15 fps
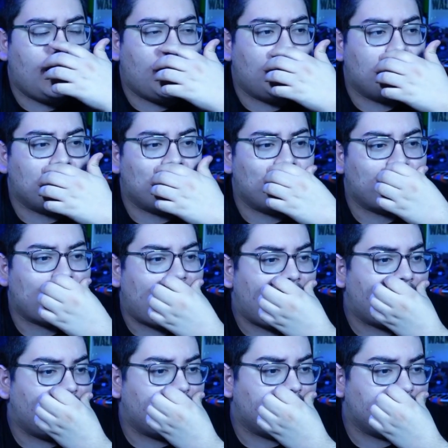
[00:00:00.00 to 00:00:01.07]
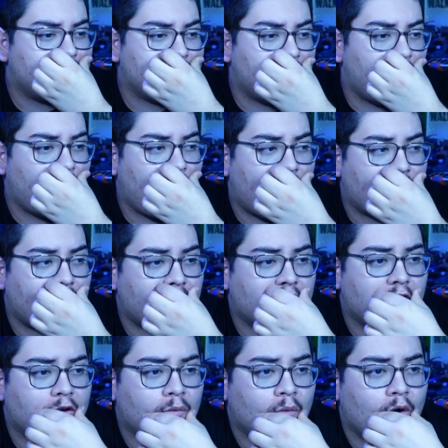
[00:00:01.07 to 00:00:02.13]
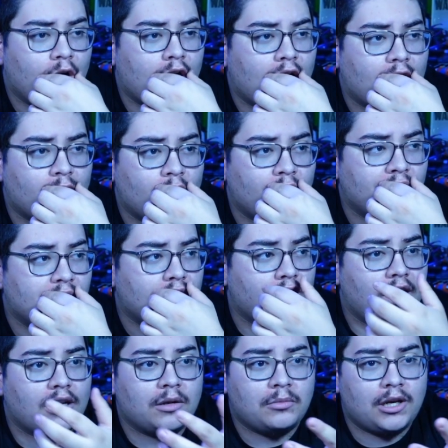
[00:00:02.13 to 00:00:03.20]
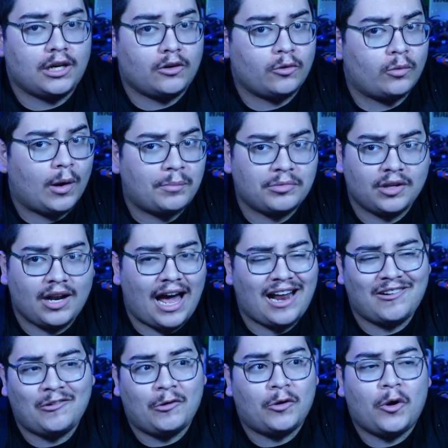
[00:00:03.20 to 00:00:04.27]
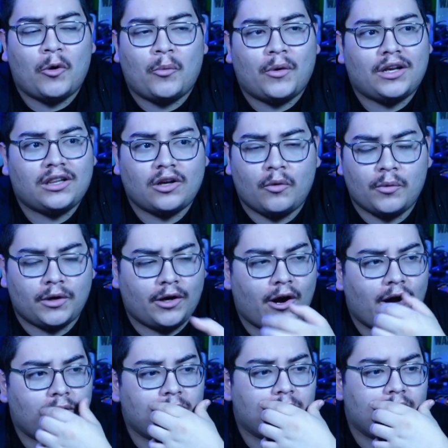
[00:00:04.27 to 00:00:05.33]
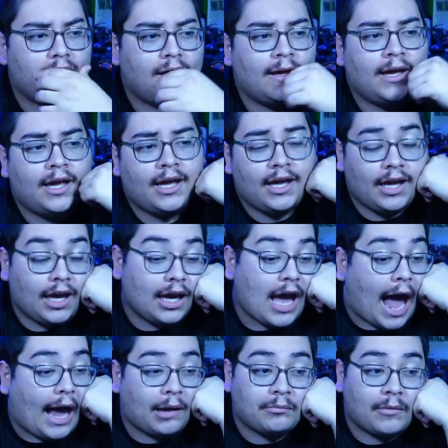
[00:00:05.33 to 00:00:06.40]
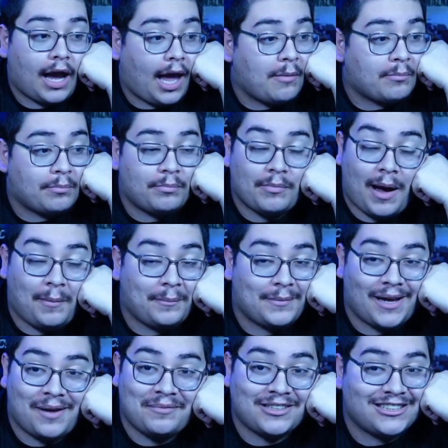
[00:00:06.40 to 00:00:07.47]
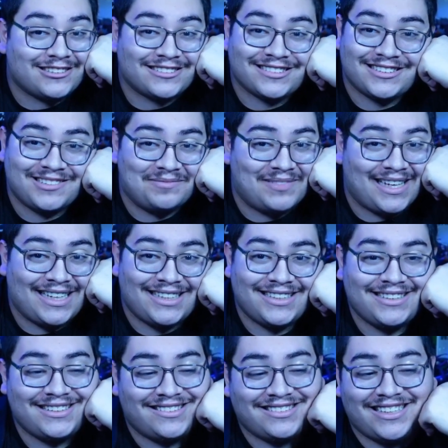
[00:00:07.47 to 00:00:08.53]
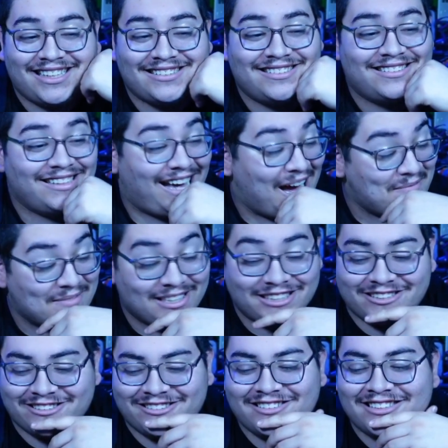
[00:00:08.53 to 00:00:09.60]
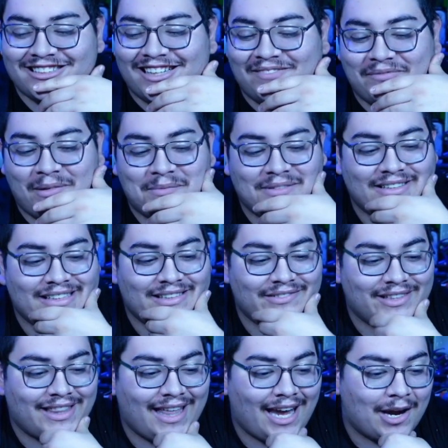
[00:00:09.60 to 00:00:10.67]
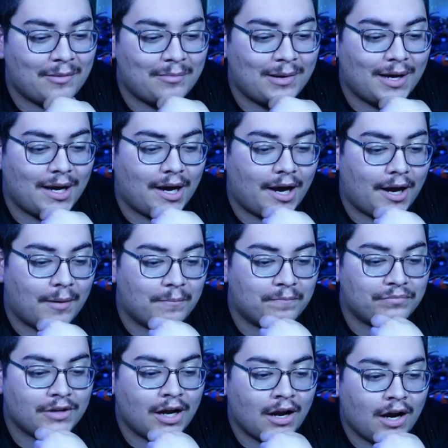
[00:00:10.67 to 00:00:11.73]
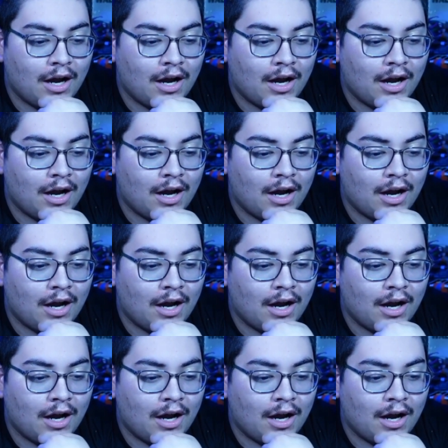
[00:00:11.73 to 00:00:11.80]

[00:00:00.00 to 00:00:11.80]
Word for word: Um, I don't know how that's gonna work. I don't know if it's gonna end up getting corrupted. I don't know what's going on, but I'm I'm I'm I'm interested, man. Just, I'm interested. I'm, I'm gonna leave it there. But um,